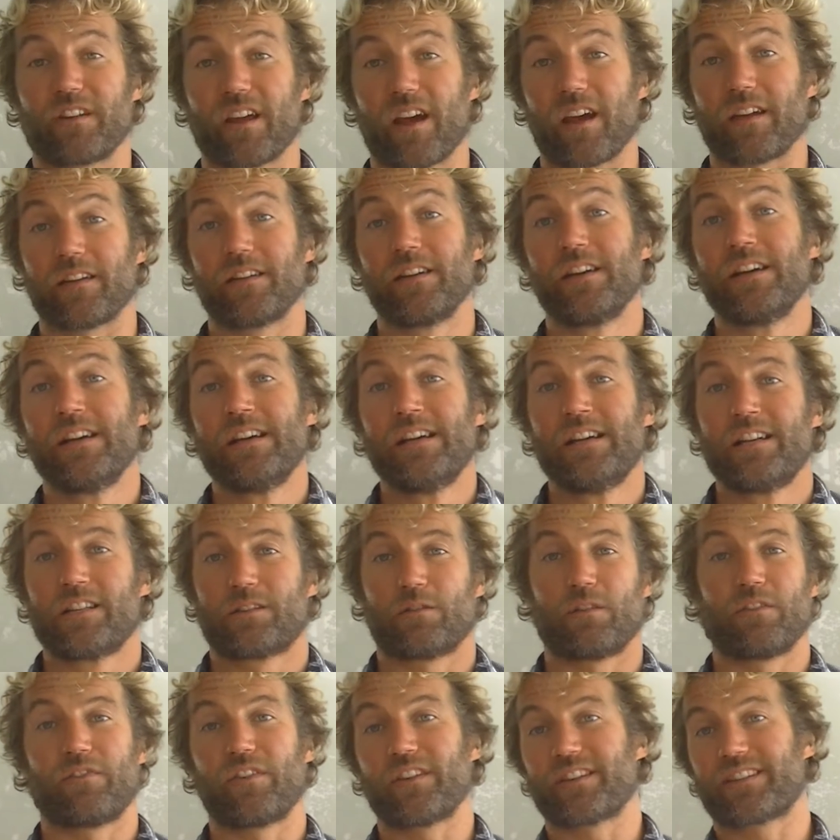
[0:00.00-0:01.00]
day.
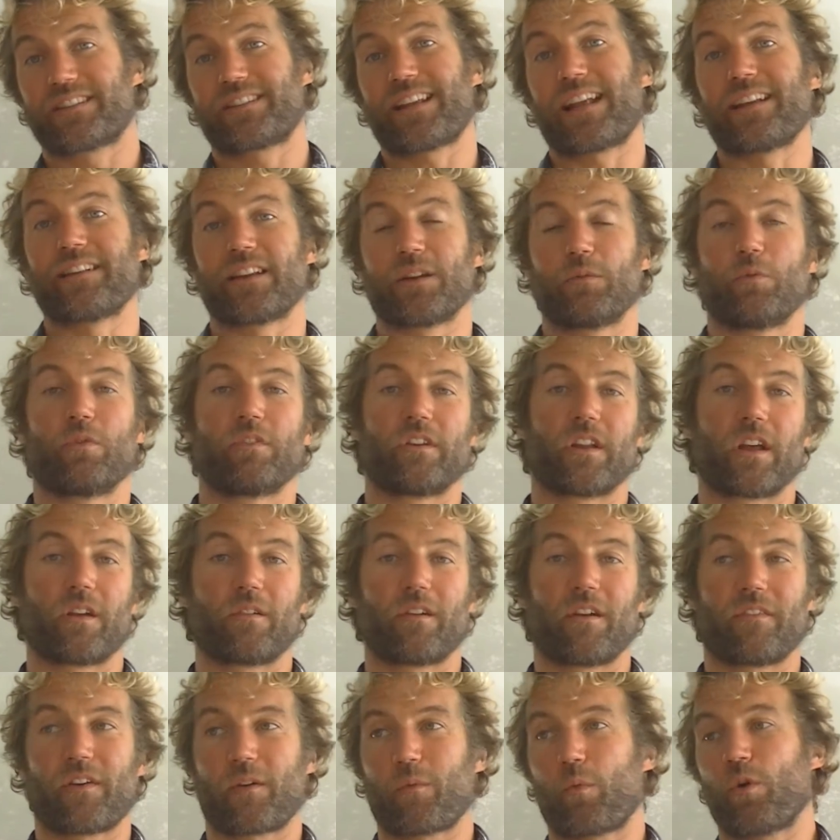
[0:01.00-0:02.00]
So if it's sandy one day,
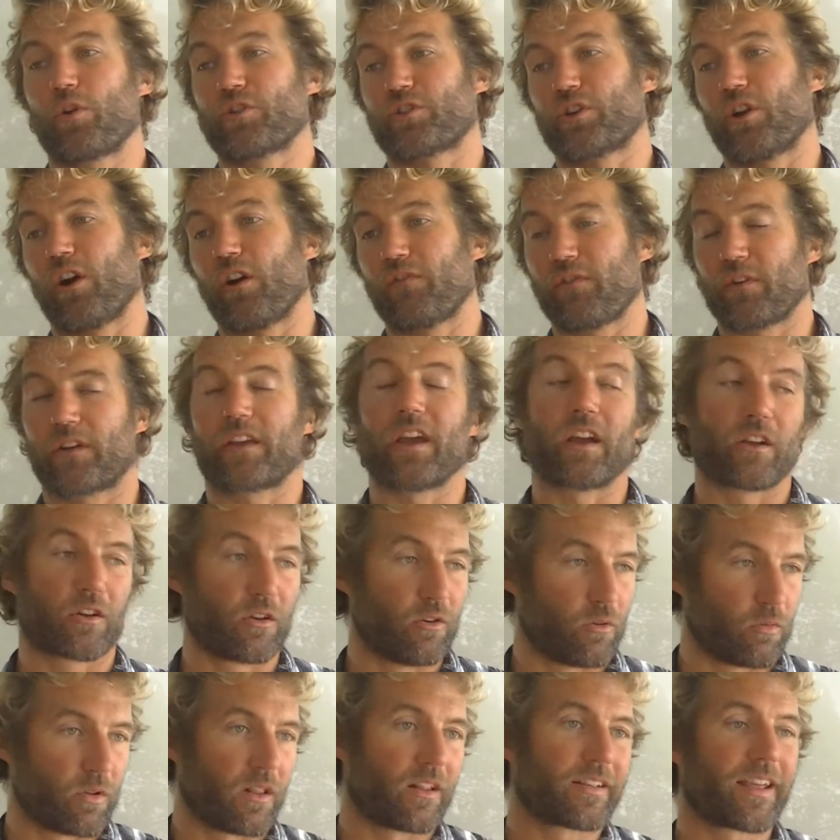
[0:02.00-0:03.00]
if I wash it off, okay,
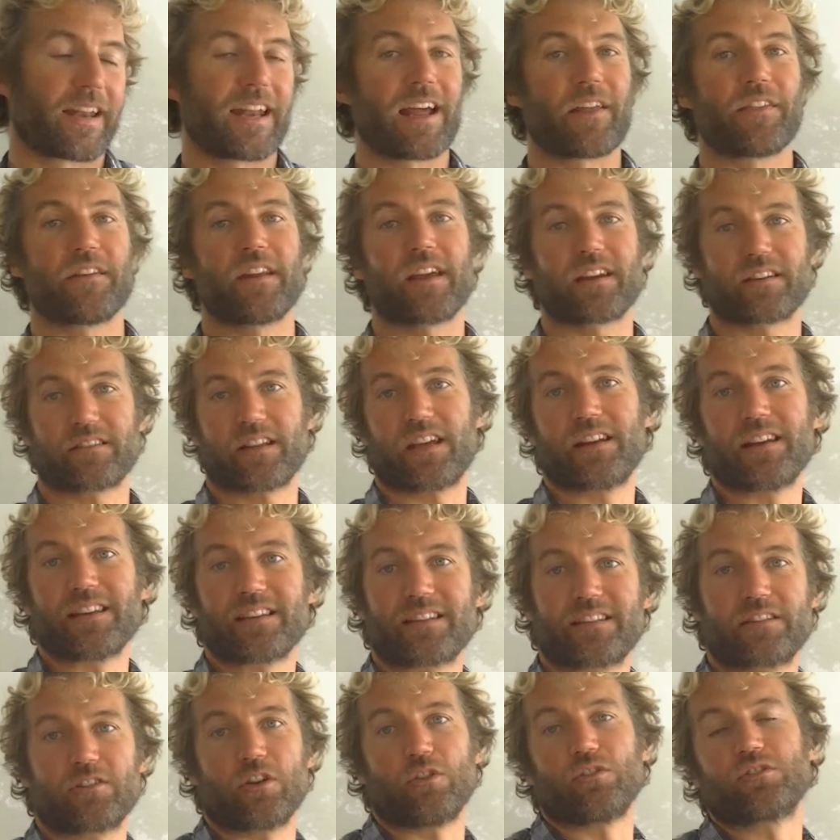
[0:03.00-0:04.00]
cool, I'll get it out the next day and
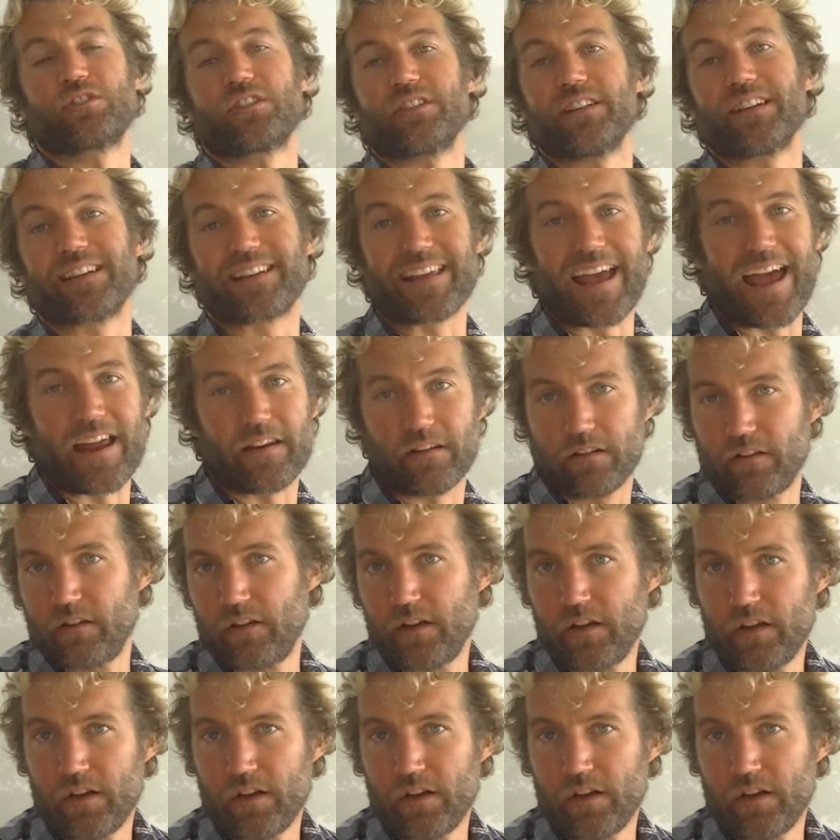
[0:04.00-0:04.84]
it's salty again.